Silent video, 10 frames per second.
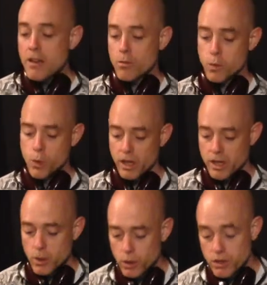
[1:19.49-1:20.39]
Really
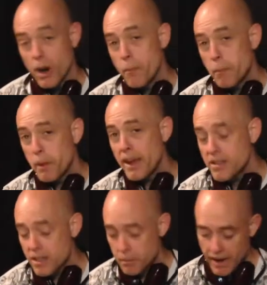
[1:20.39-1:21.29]
cool. So our
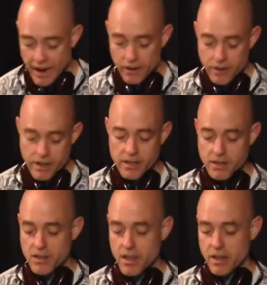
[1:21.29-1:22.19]
basic pattern
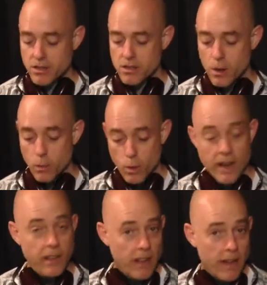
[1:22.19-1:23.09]
is this. So
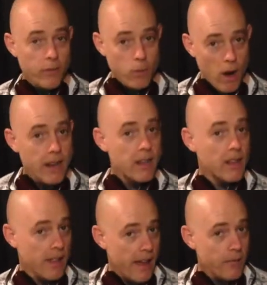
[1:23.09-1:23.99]
right, left,
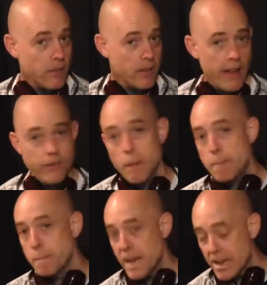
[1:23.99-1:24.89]

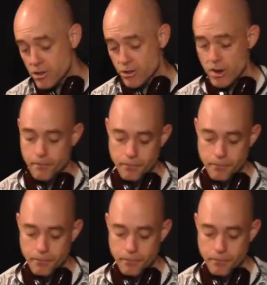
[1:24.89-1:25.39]
bass drum.